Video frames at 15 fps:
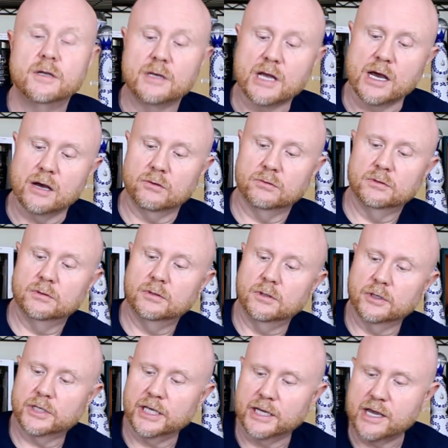Now,
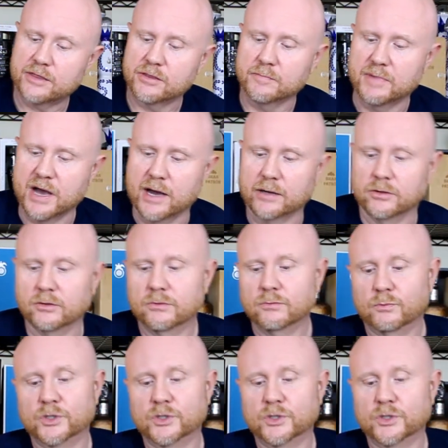looking at the bottle,